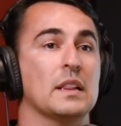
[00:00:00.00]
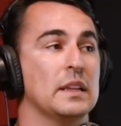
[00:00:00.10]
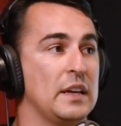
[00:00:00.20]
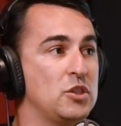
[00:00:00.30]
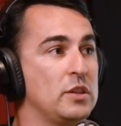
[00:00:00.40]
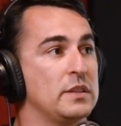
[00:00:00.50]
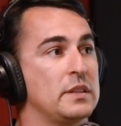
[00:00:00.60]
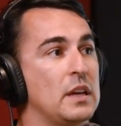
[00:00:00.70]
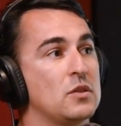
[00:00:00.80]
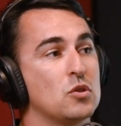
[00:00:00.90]
a ledge
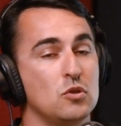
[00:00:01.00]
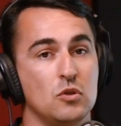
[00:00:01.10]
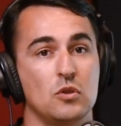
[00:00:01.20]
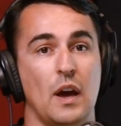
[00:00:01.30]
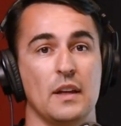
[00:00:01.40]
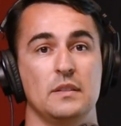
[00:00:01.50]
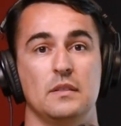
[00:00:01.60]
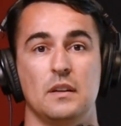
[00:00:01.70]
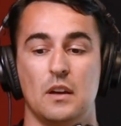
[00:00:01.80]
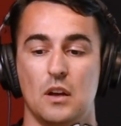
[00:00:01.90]
instead. So you add,